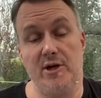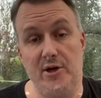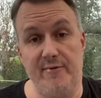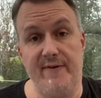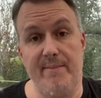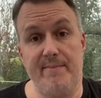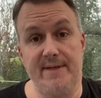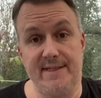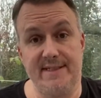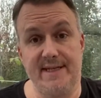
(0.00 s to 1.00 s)
November,
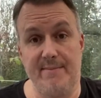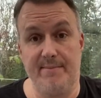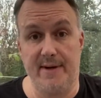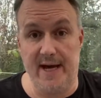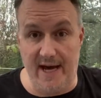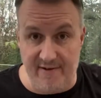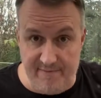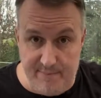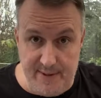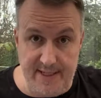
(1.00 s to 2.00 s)
December
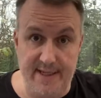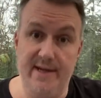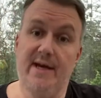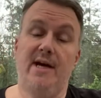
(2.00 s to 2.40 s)
FB.